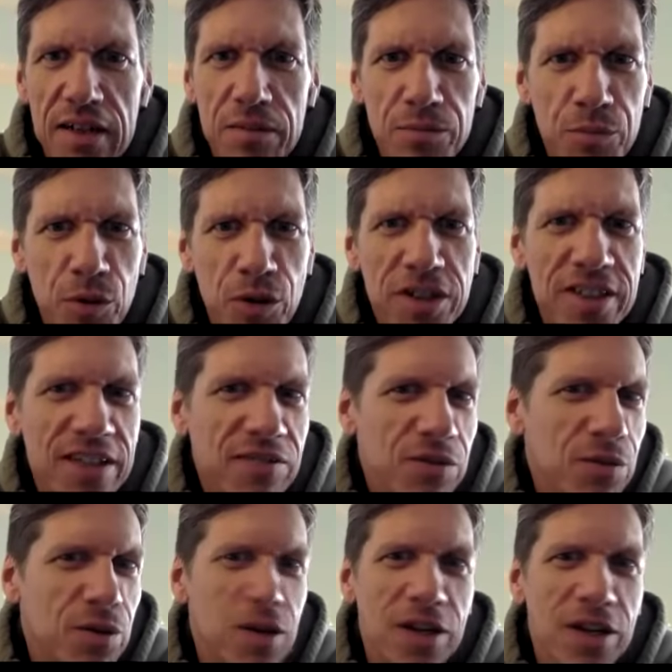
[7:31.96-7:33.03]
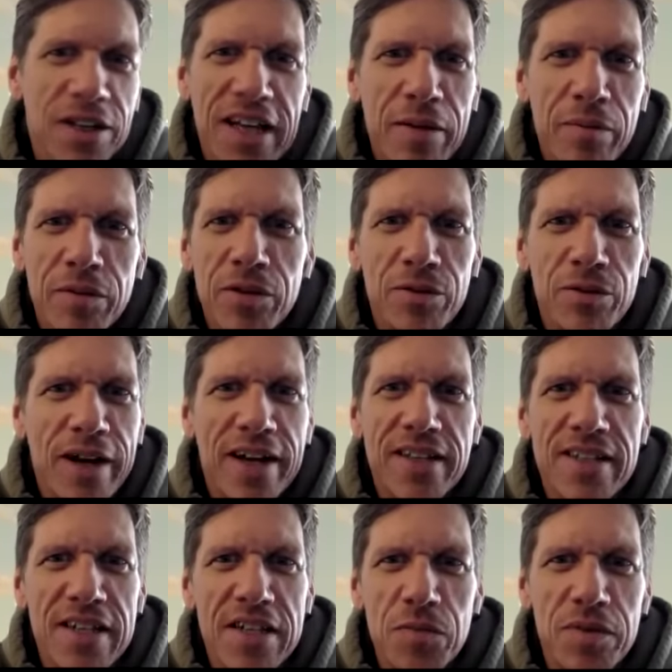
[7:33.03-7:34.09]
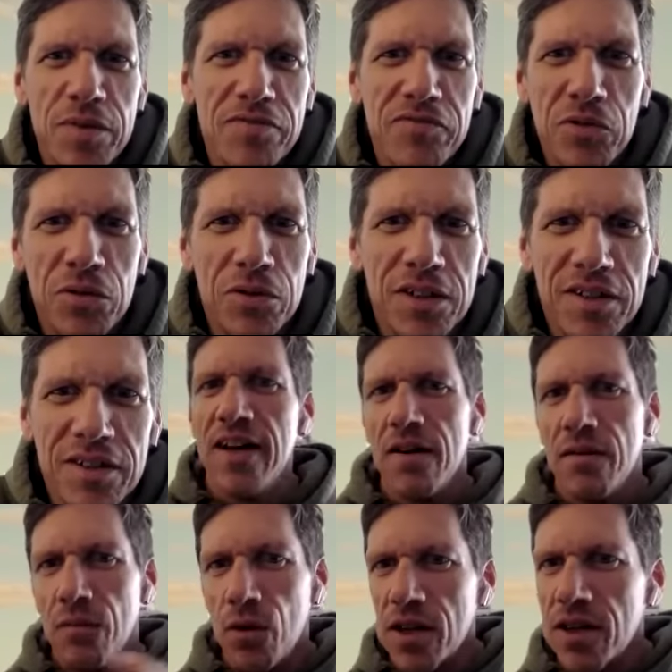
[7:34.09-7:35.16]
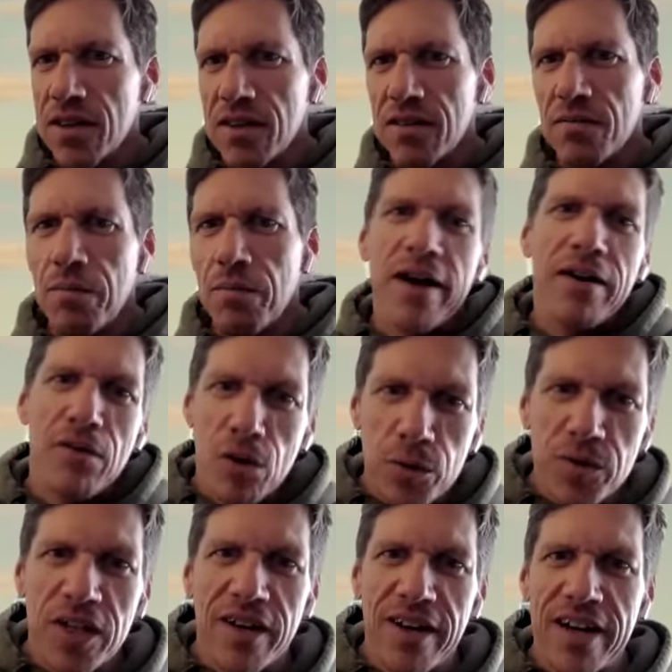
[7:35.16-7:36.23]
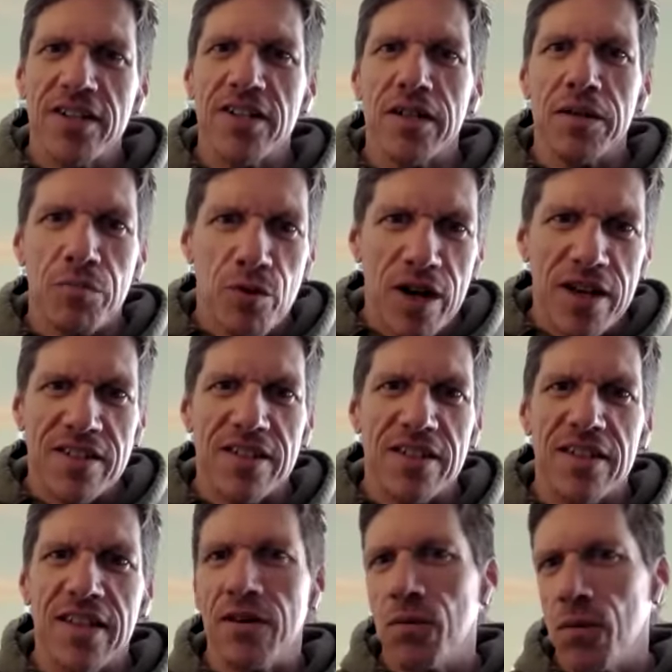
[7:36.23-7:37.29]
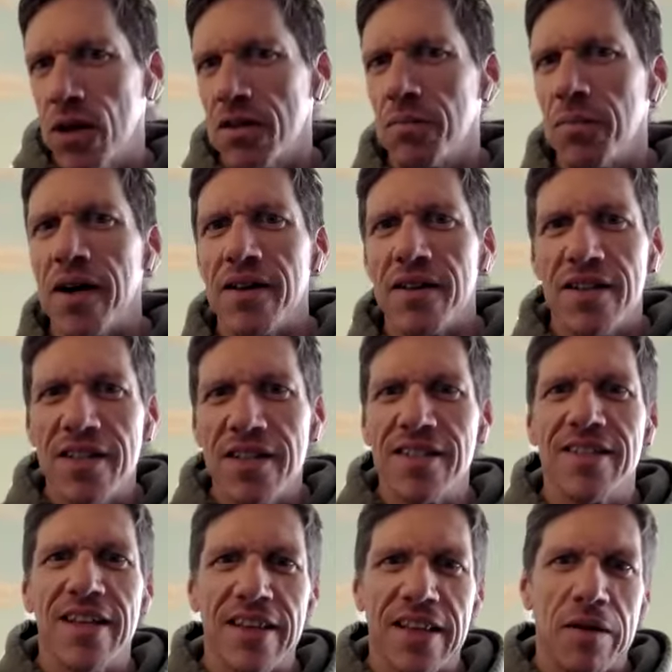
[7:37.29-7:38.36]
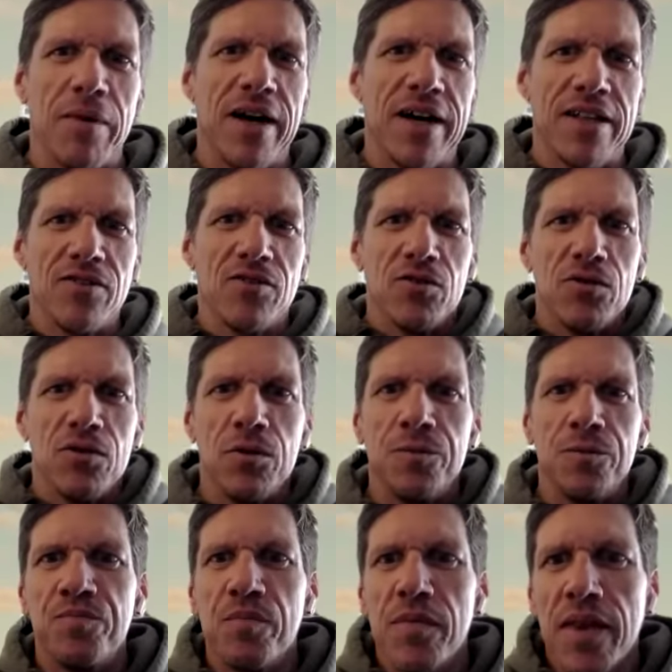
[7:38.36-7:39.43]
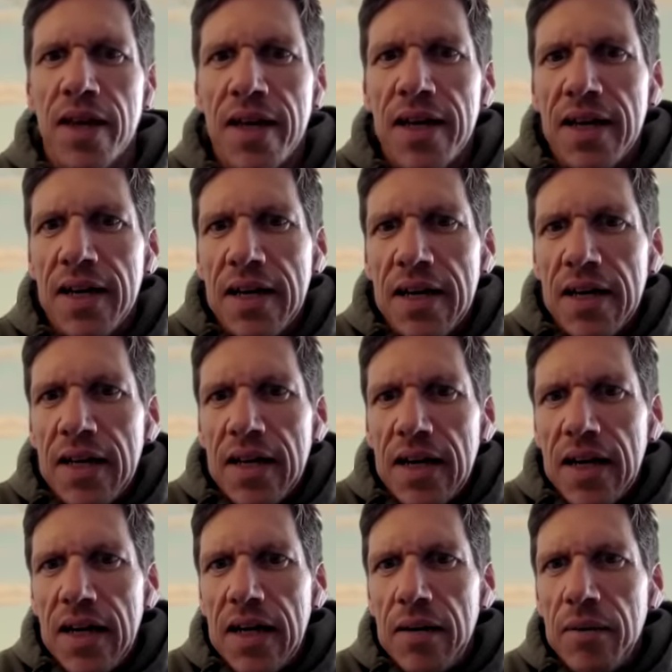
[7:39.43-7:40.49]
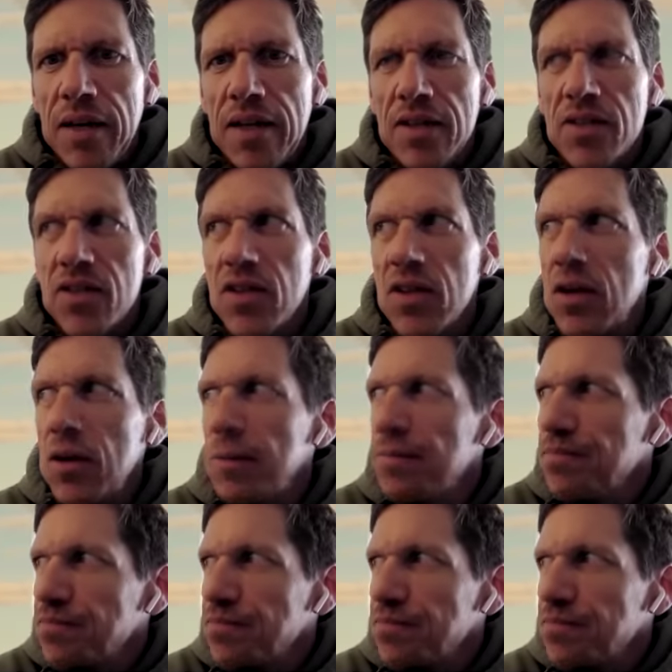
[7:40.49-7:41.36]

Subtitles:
books that we were not able to access before. What microbes are actually present and what is it that they might do. And so